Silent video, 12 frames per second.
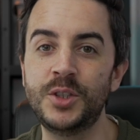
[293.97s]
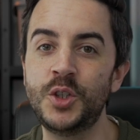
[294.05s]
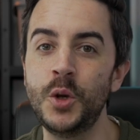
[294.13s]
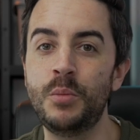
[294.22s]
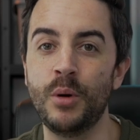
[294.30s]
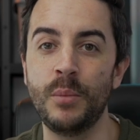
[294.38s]

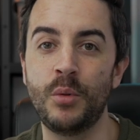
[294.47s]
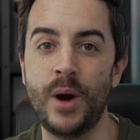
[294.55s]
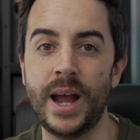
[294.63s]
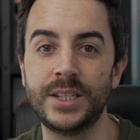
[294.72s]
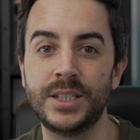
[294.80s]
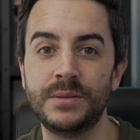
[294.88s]
super
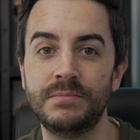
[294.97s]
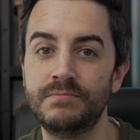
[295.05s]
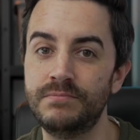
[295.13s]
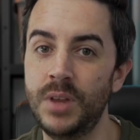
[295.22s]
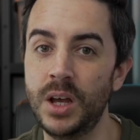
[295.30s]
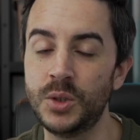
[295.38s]
impressed.
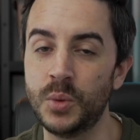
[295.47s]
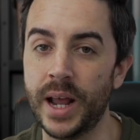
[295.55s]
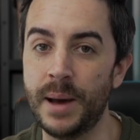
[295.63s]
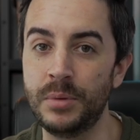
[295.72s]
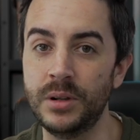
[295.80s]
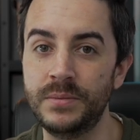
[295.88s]
Nice one,
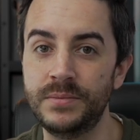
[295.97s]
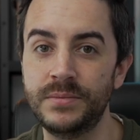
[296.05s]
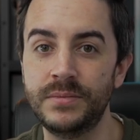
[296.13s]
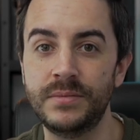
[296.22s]
Apple.